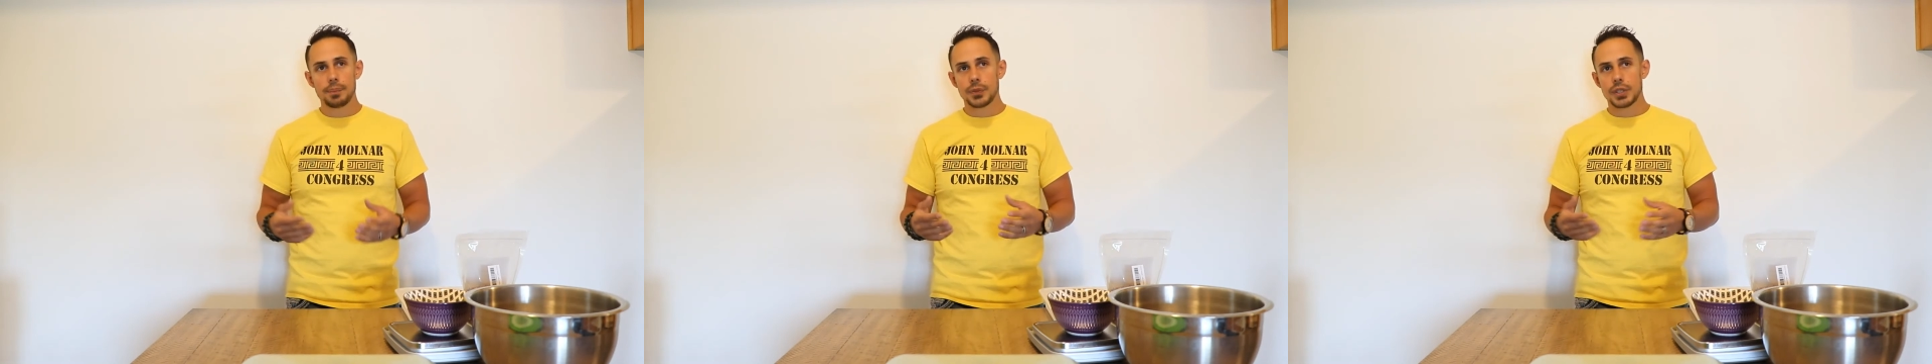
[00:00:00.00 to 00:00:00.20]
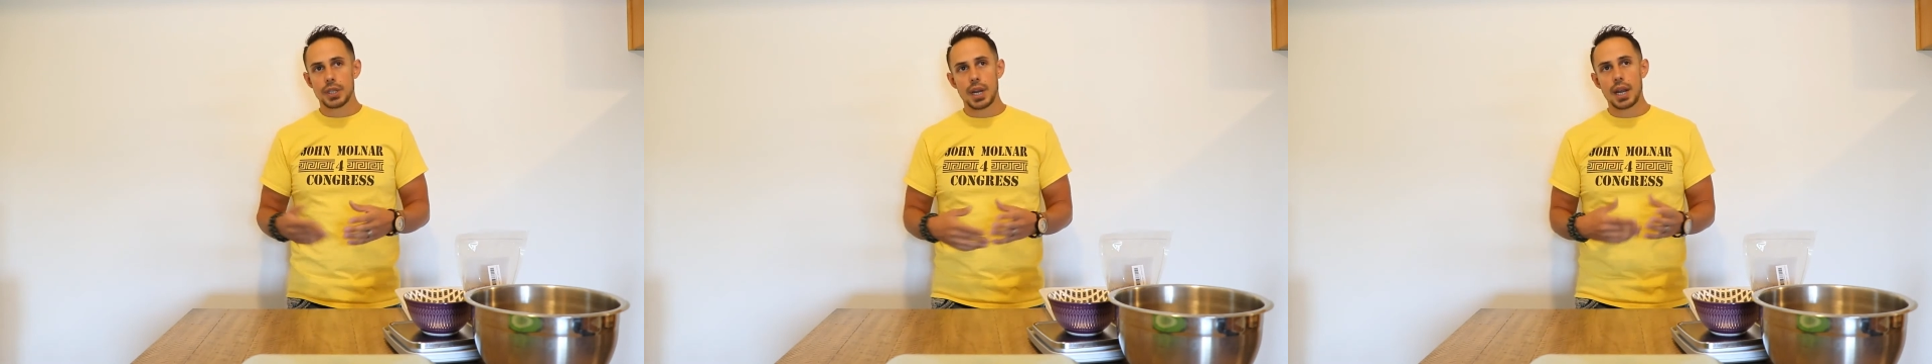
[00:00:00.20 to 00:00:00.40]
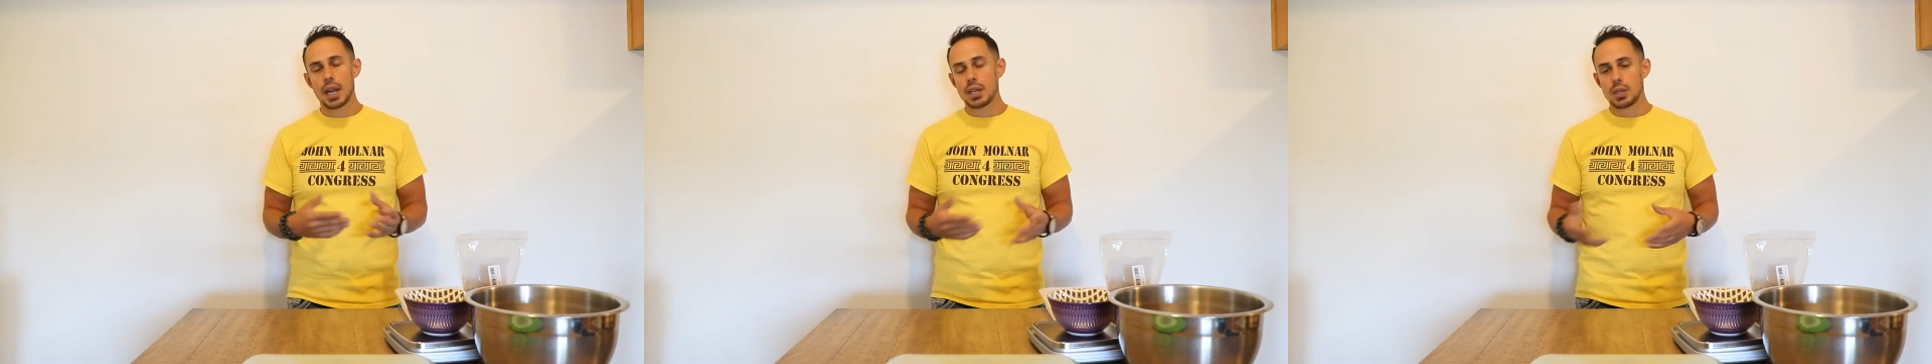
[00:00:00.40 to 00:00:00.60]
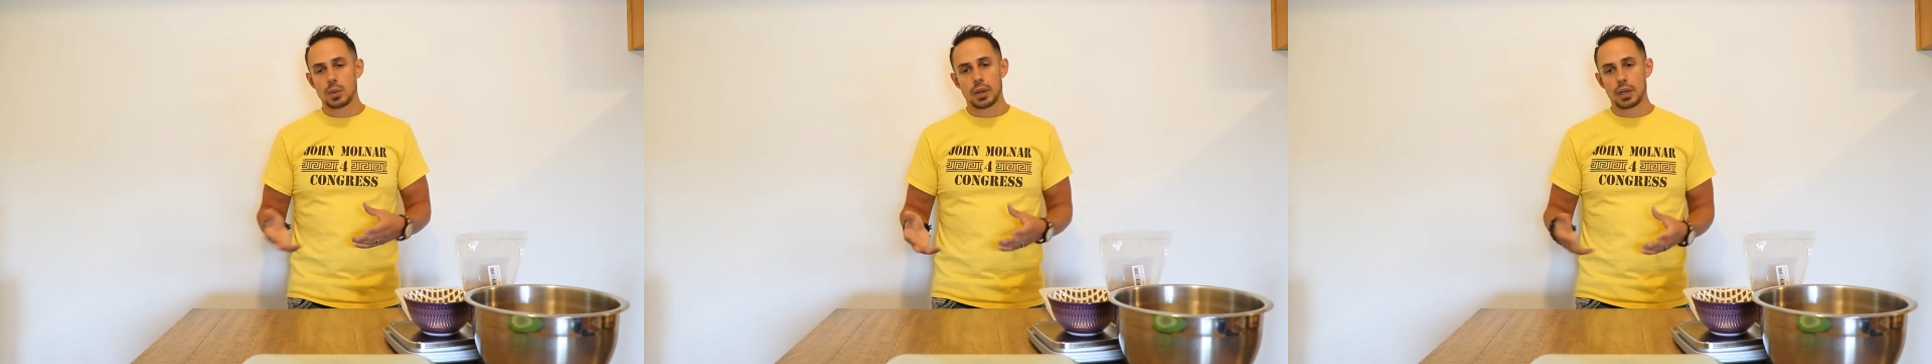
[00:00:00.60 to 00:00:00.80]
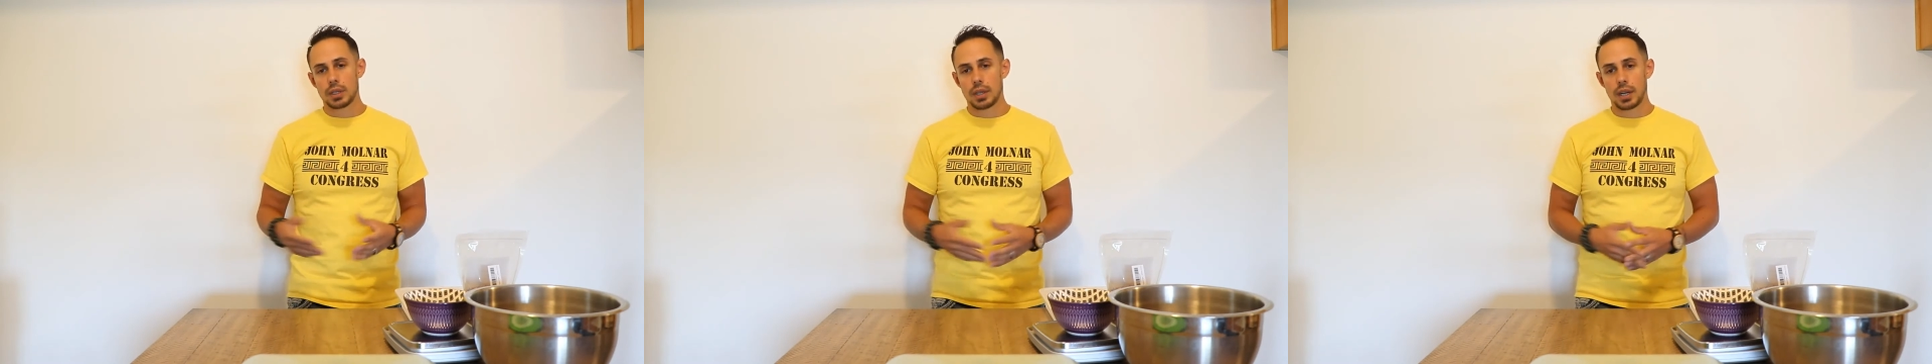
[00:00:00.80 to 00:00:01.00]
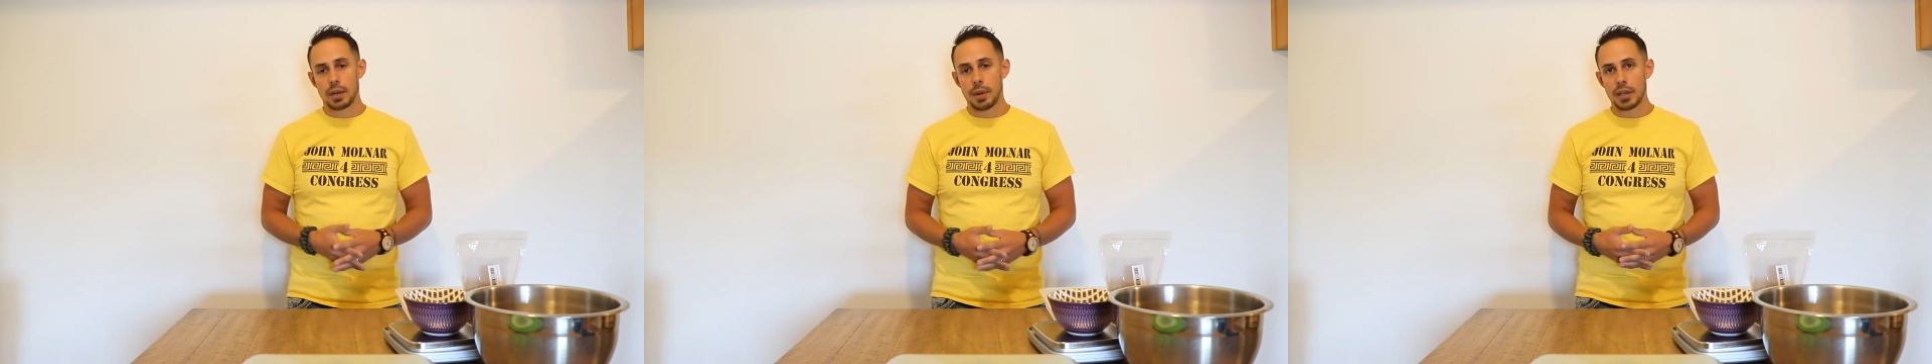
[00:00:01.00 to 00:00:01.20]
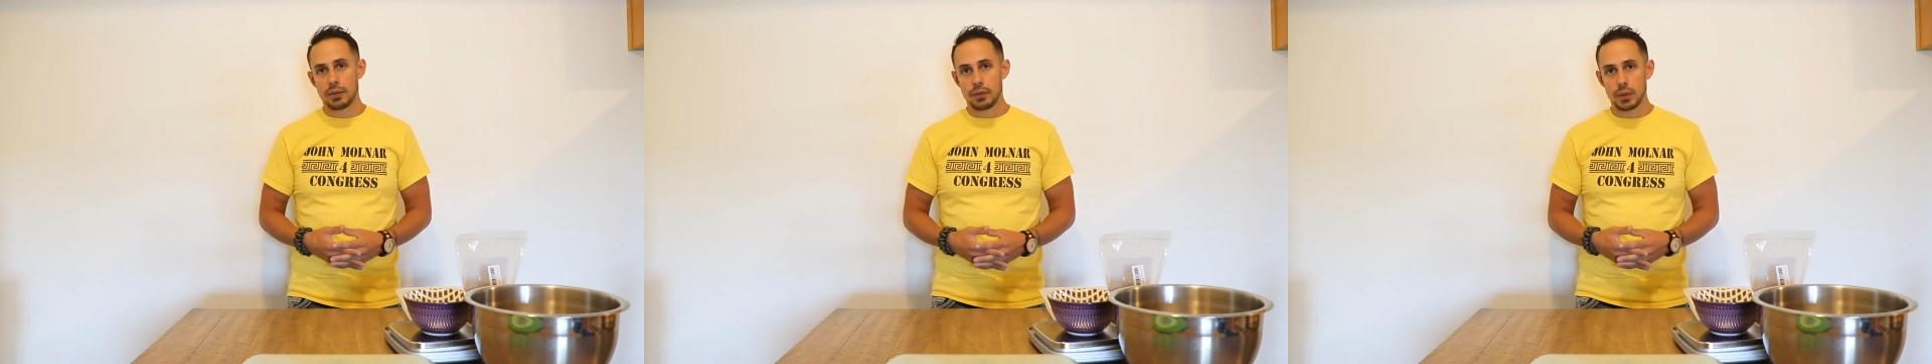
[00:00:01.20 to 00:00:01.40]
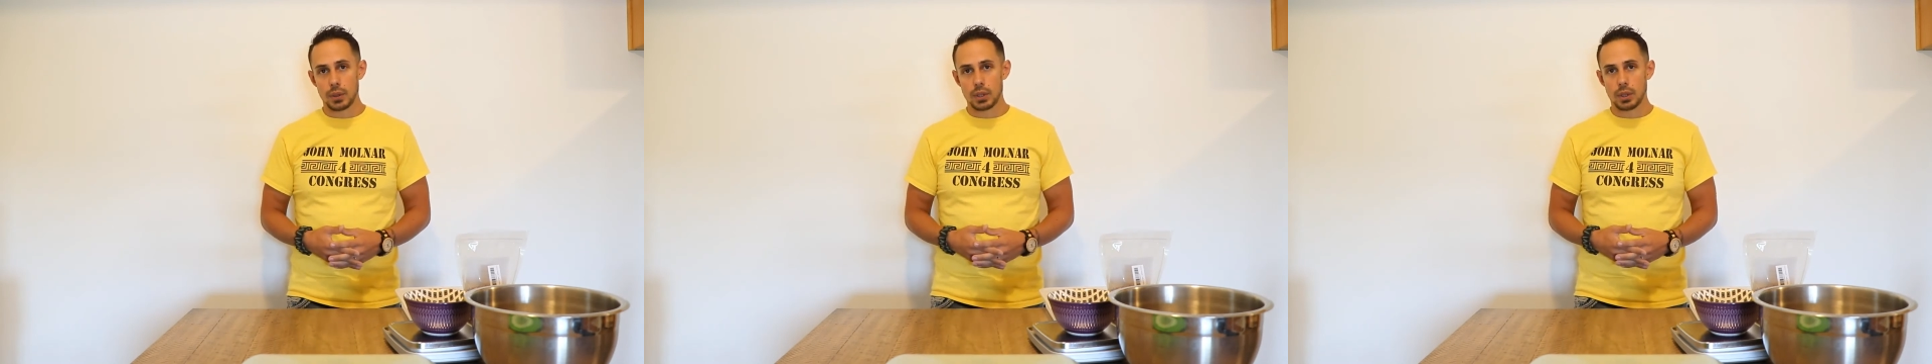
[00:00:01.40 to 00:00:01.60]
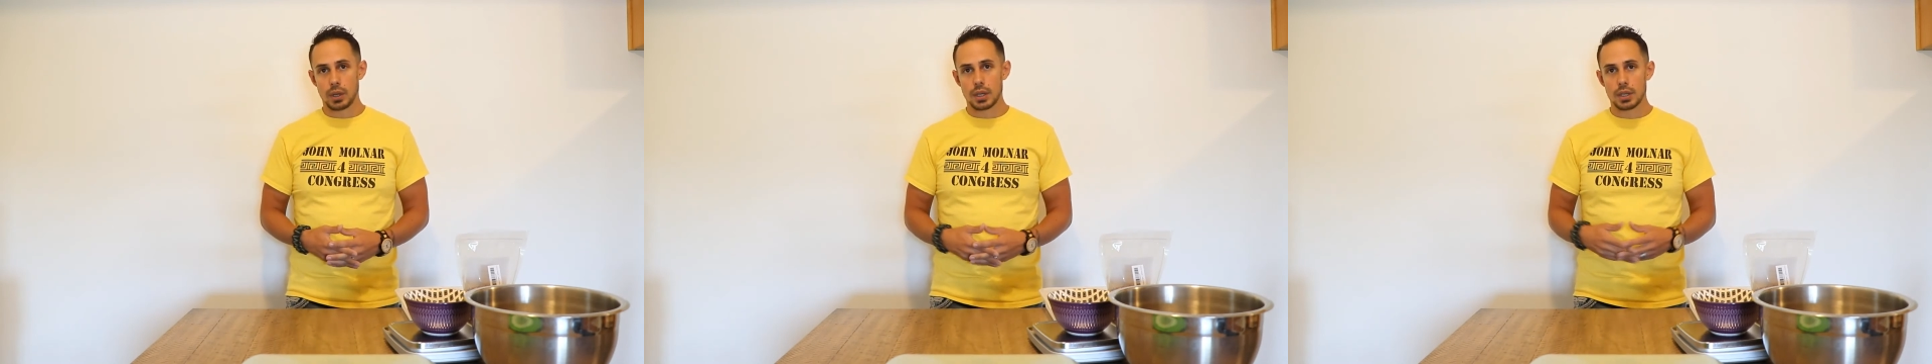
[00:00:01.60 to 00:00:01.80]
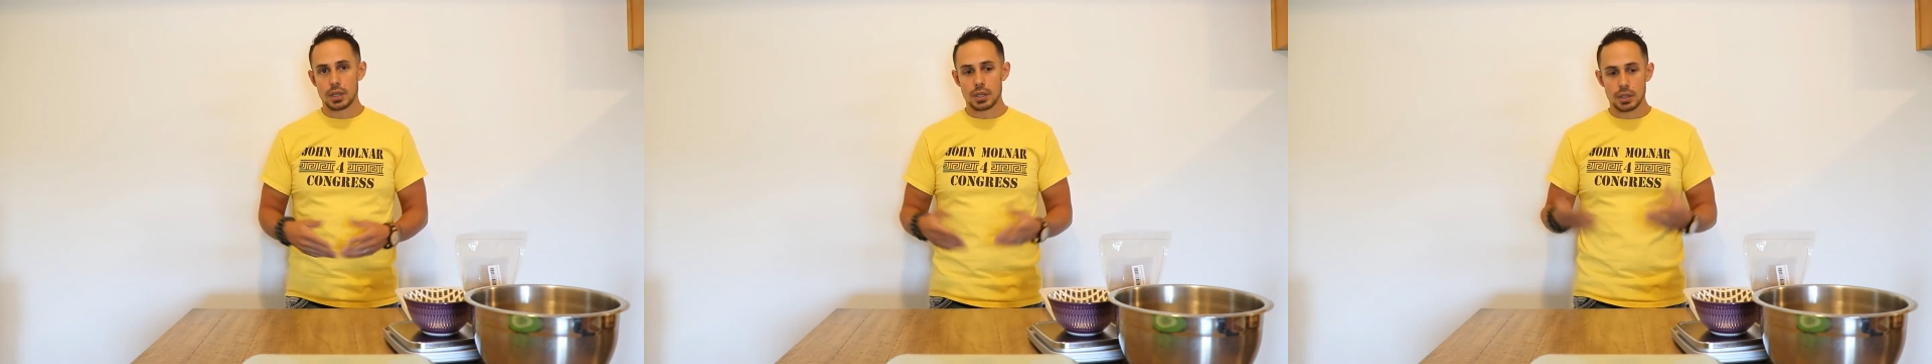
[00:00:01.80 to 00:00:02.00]
Today I just want to talk about the food
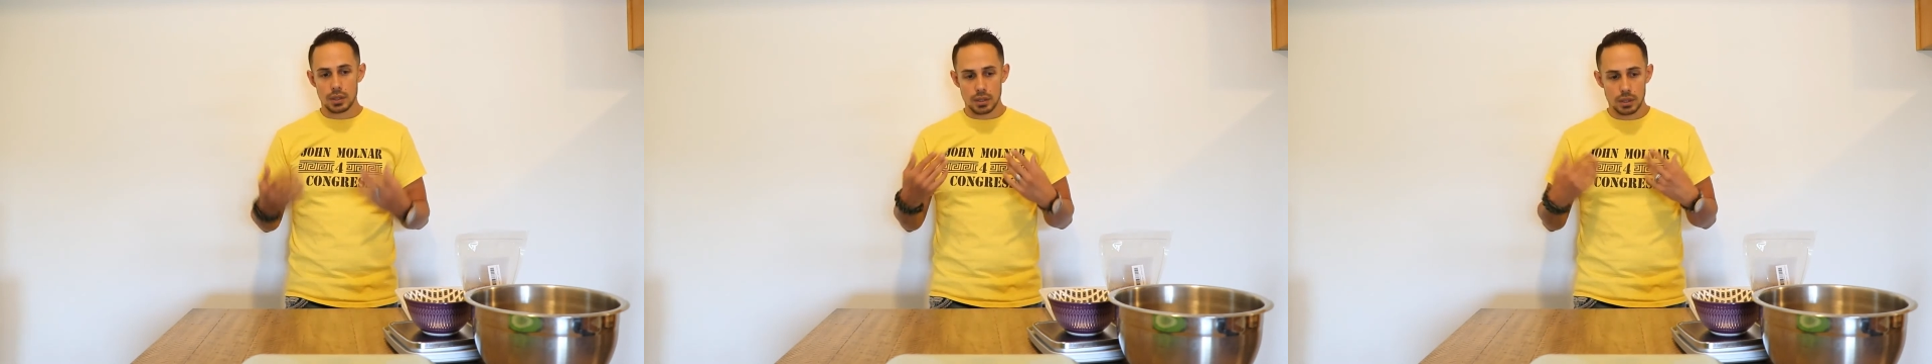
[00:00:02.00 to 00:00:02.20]
shortages and